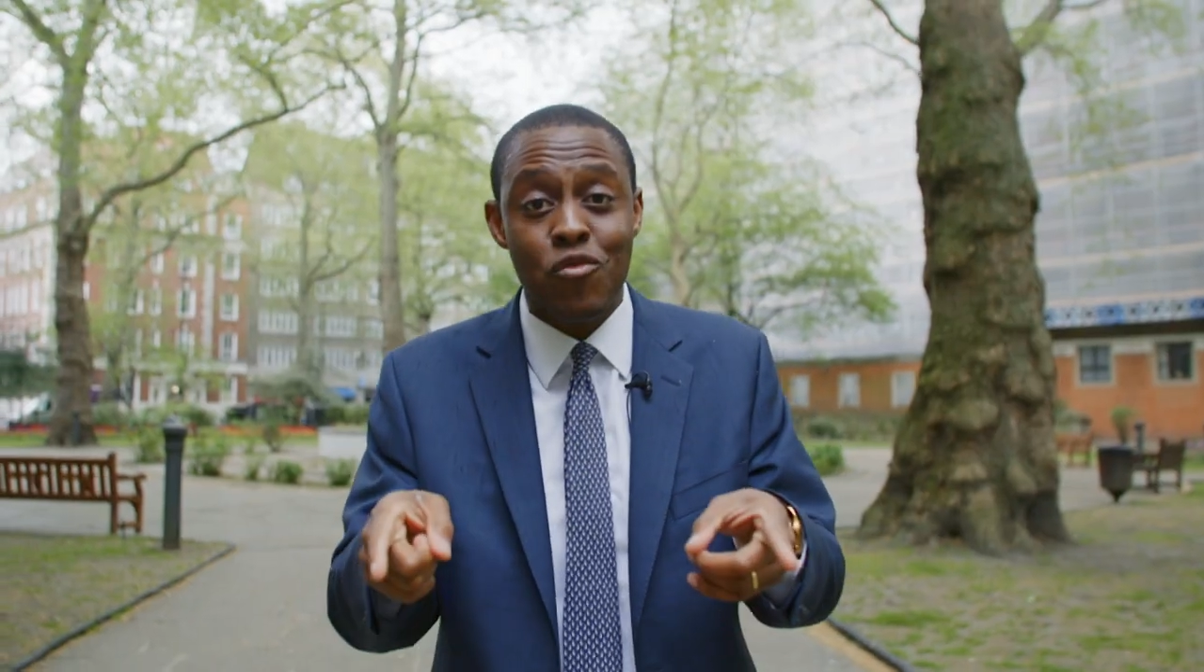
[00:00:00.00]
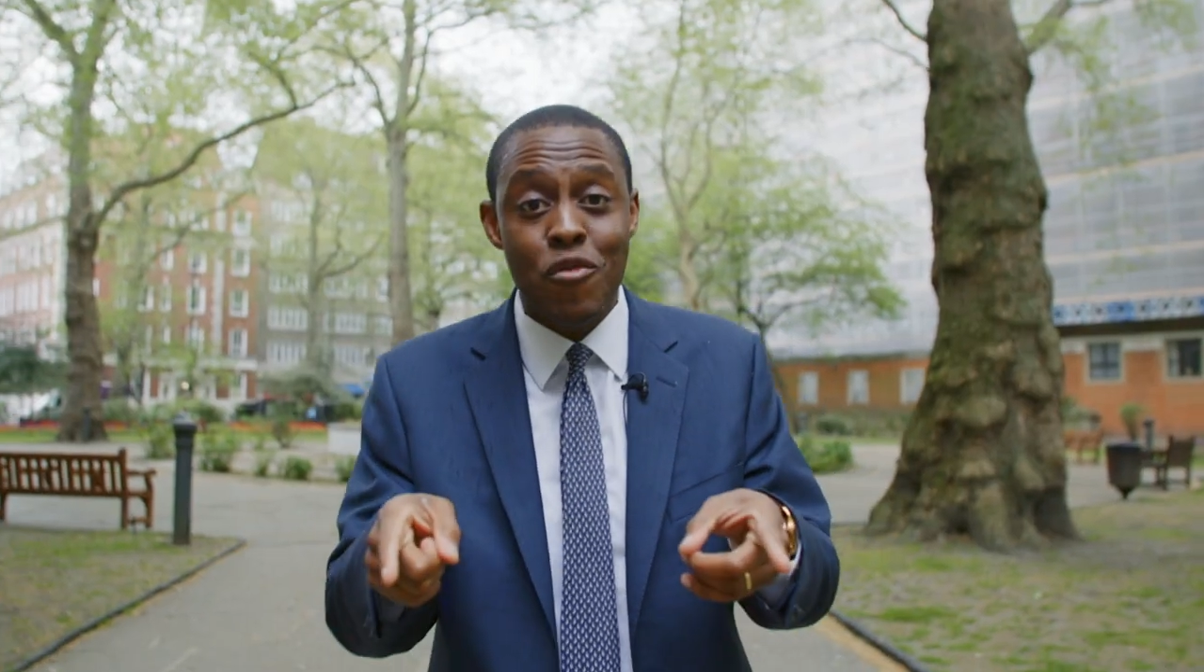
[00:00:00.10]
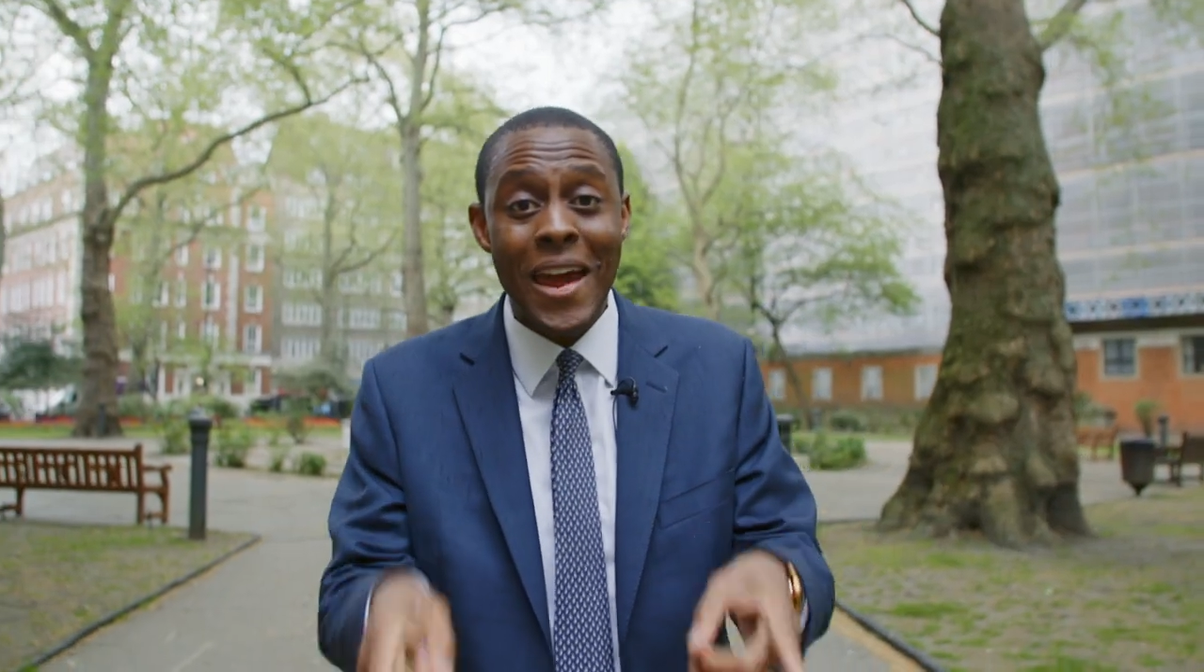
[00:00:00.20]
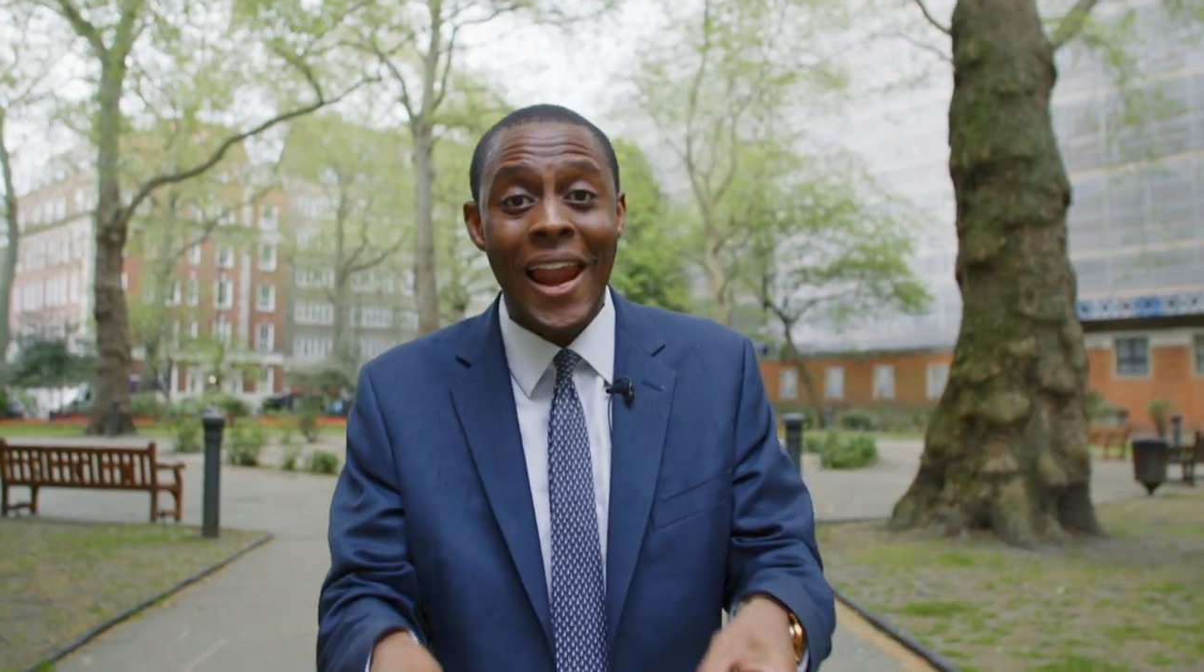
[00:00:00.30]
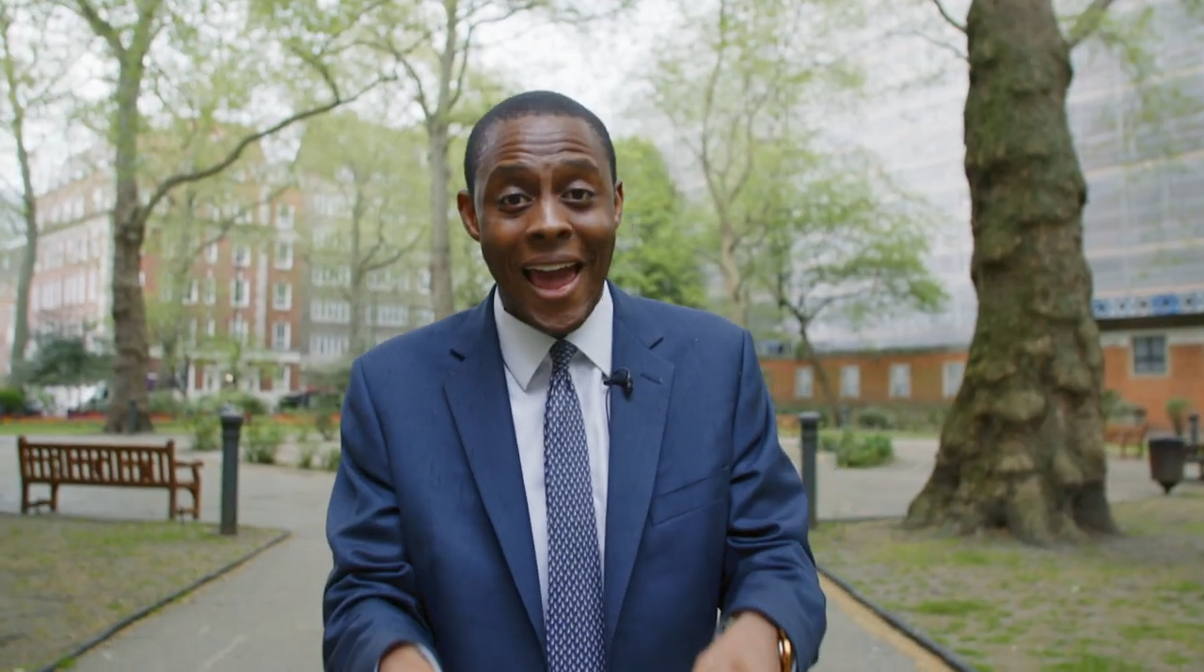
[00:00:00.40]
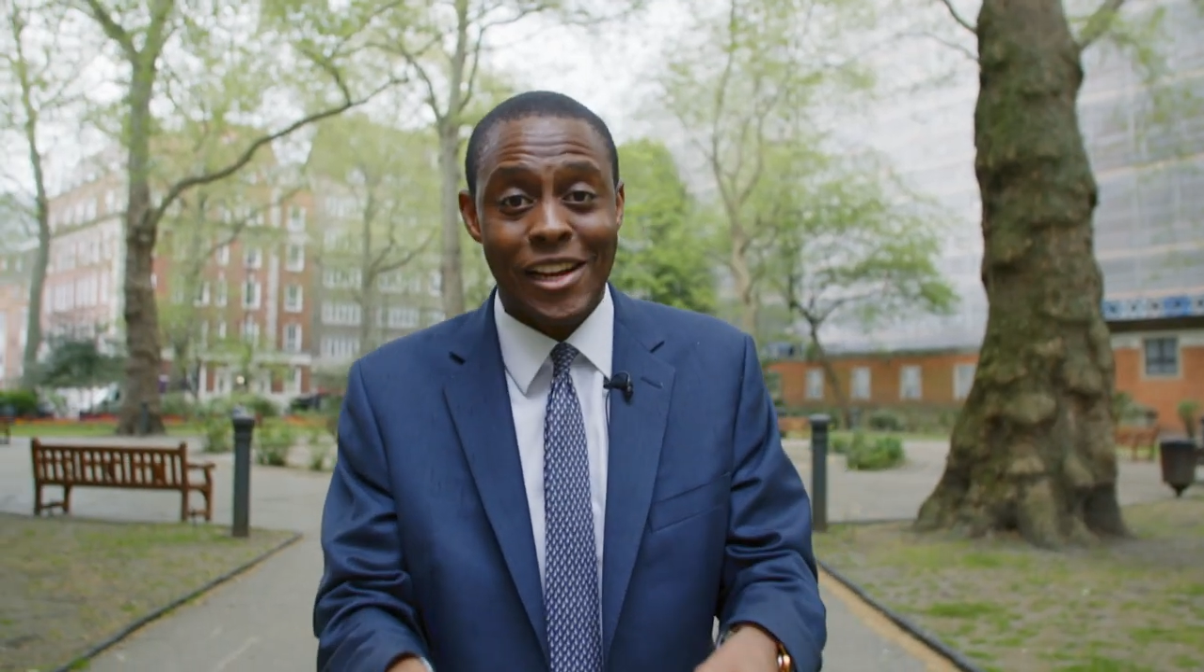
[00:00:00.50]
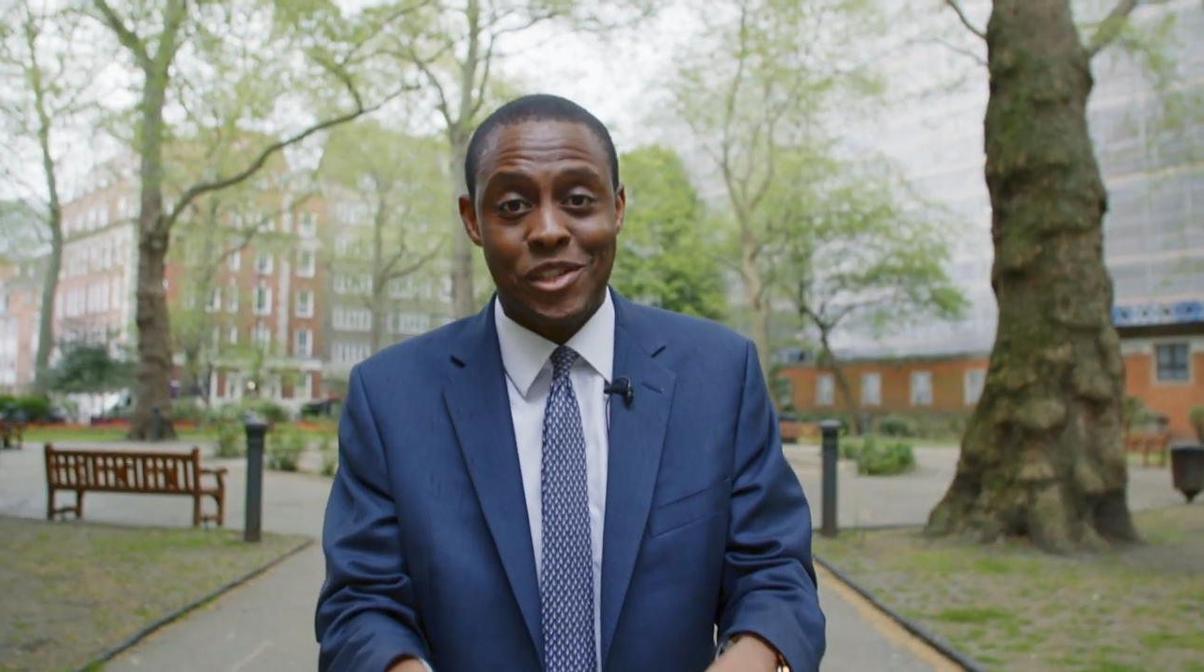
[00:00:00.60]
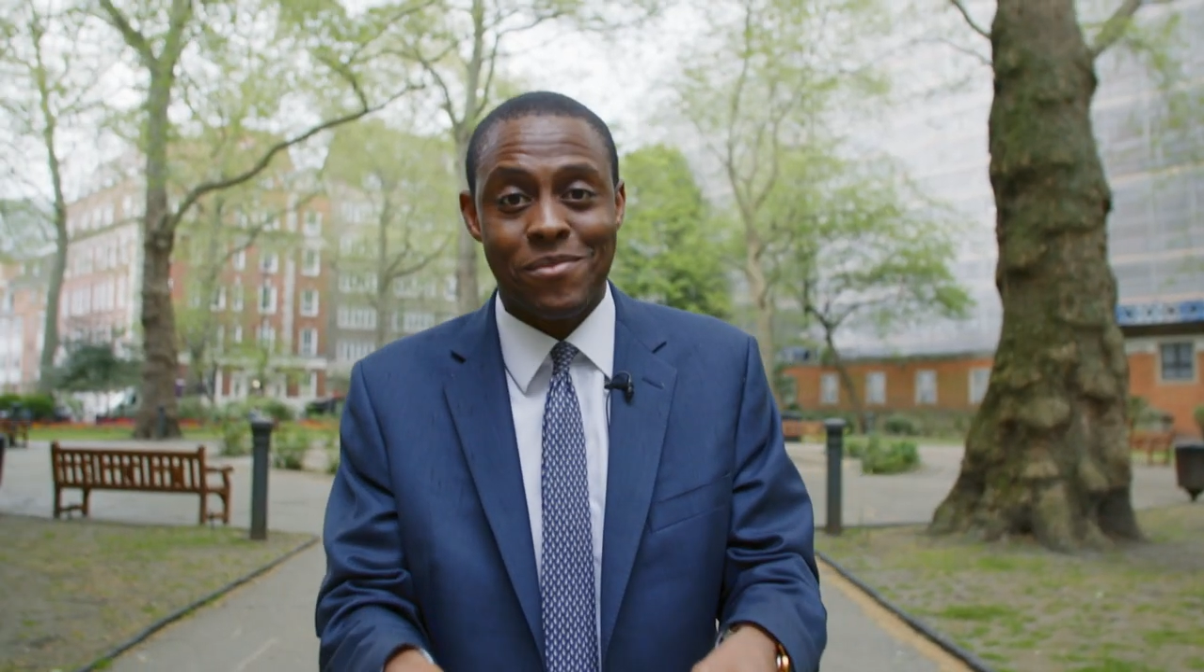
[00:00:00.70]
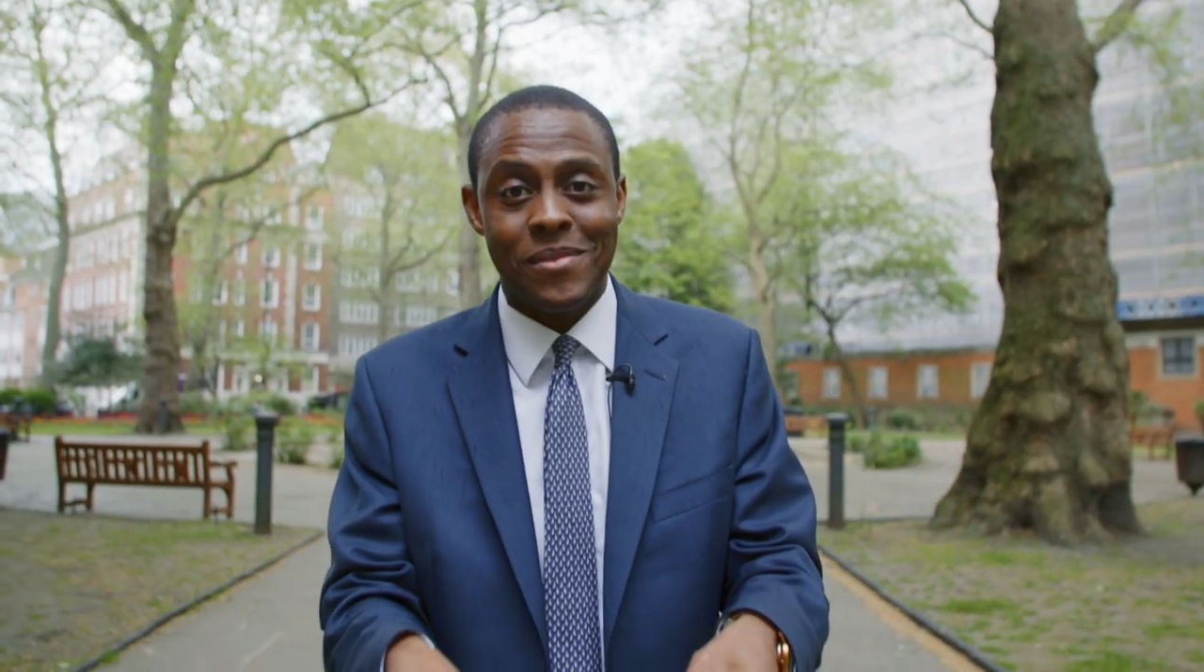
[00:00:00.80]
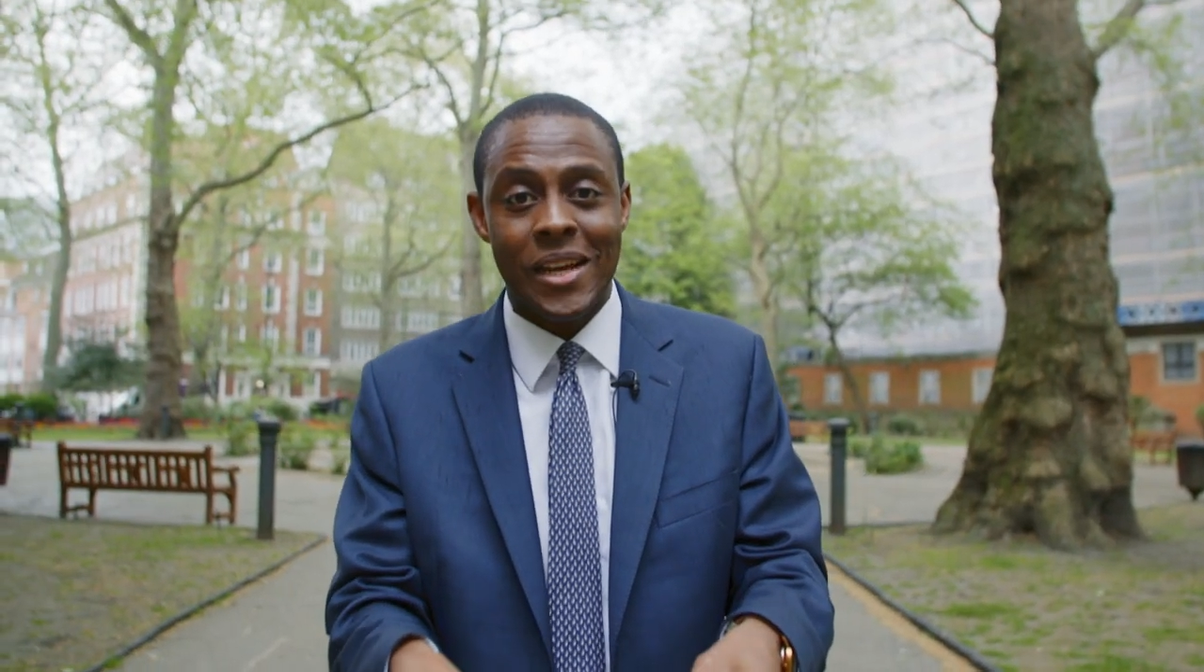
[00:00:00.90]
real action